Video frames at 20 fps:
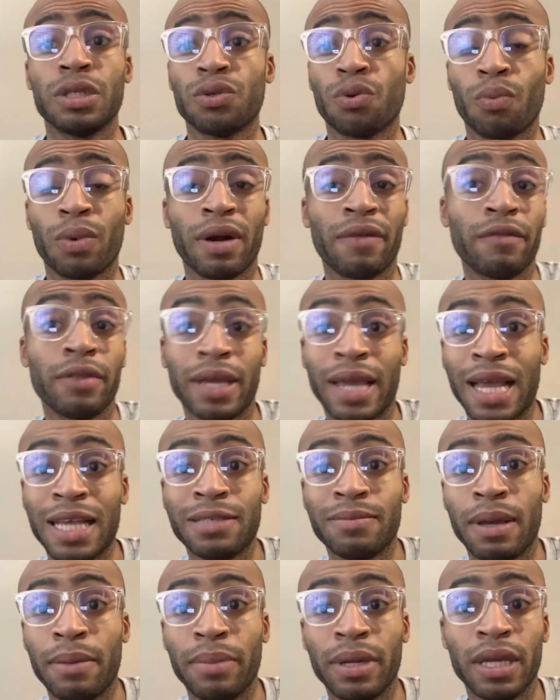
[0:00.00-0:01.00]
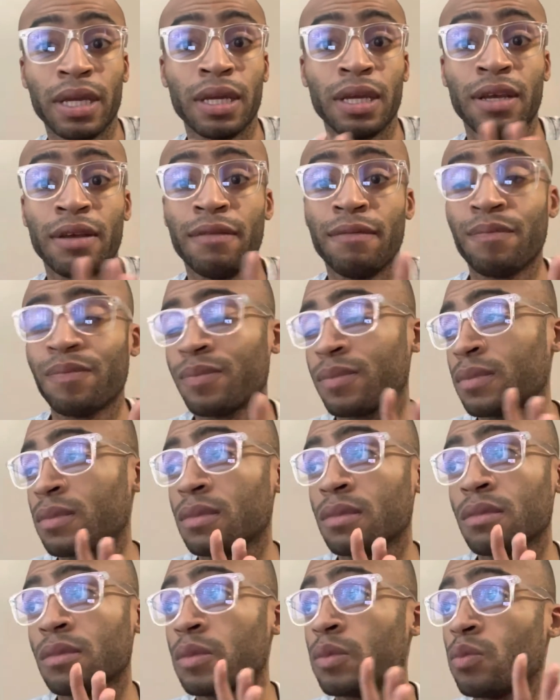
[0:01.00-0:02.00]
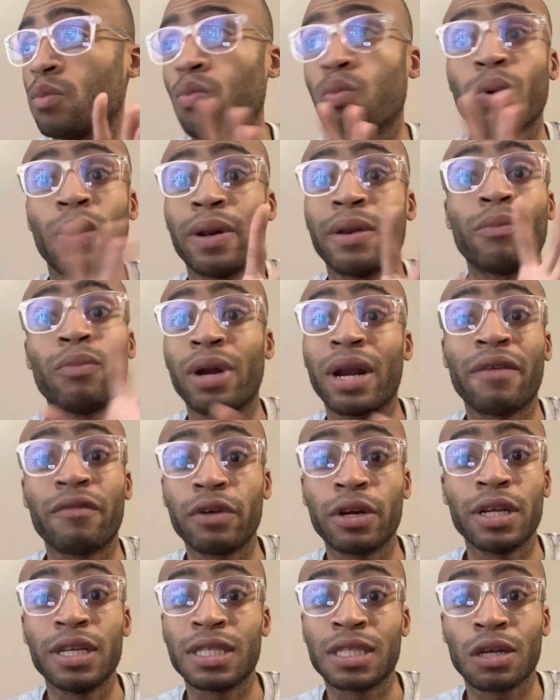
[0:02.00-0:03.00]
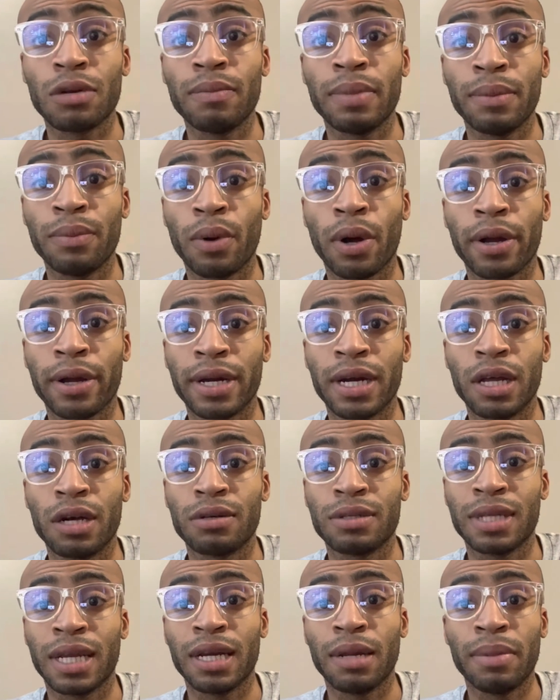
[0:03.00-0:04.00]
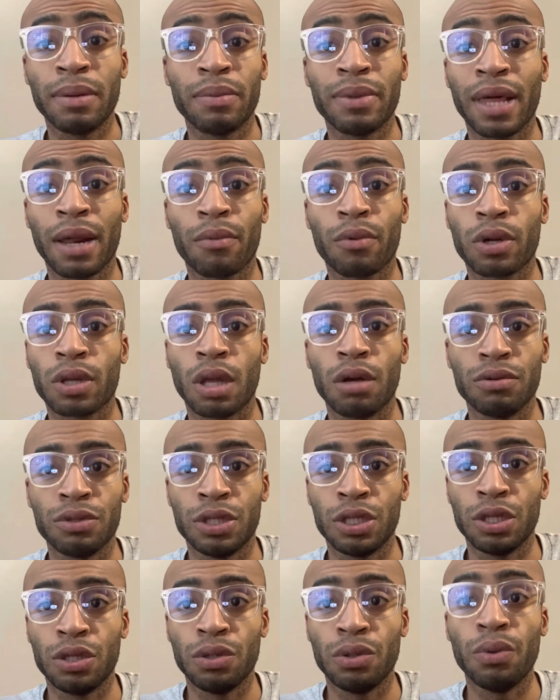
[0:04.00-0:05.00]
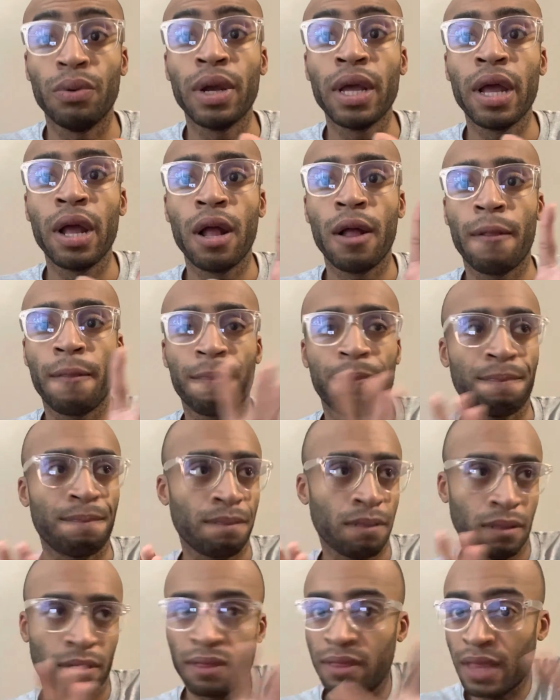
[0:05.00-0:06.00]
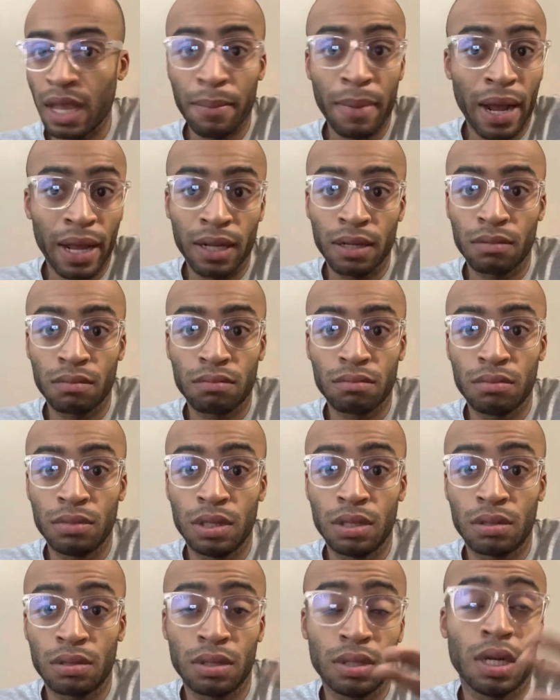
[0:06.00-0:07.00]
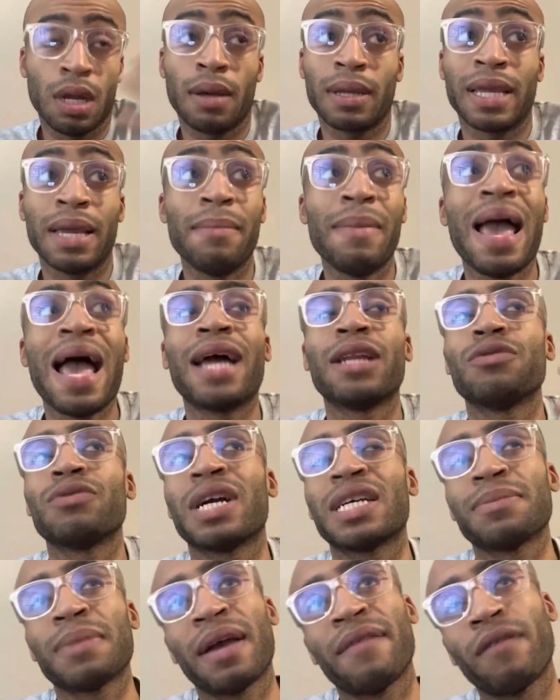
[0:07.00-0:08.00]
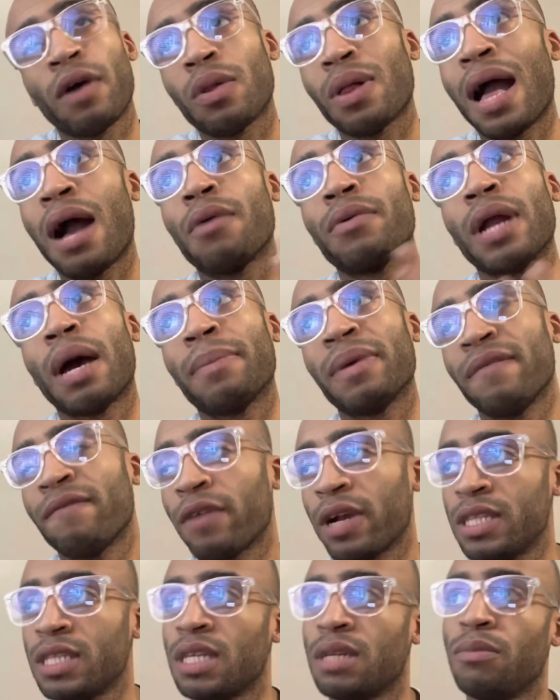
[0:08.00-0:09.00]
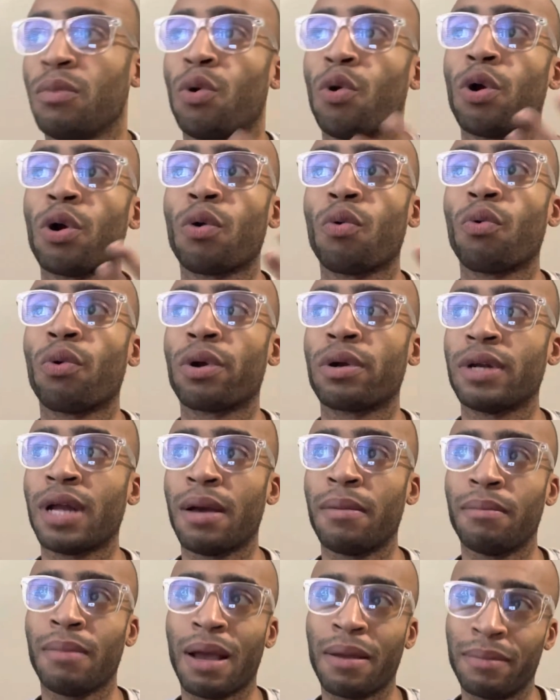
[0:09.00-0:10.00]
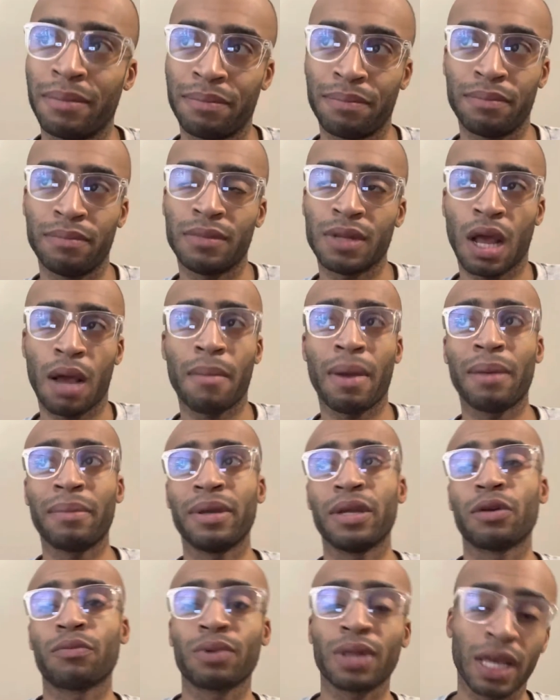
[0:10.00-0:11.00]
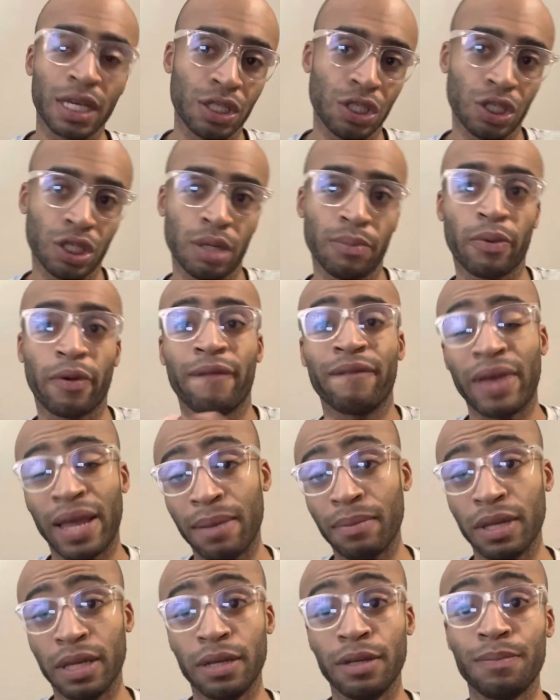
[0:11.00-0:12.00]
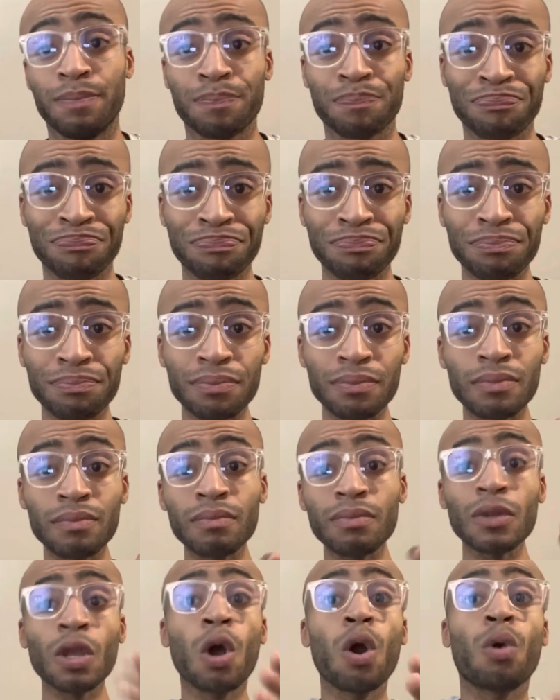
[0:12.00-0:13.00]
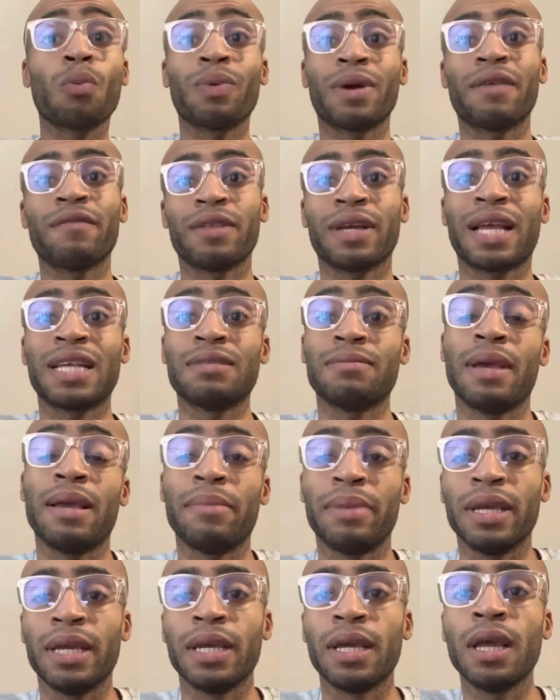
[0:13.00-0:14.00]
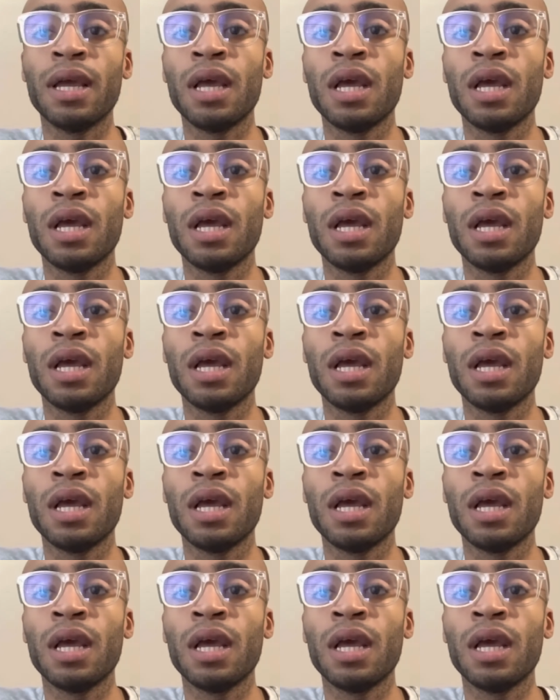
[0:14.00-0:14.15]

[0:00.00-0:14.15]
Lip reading: or whatever the case may be. Whatever it is, certain people aren't going to understand it. People that were close to you, they might not get mad. You guys might fall out, not be friends anymore, or not might be in a relationship or family or whatever the case may be.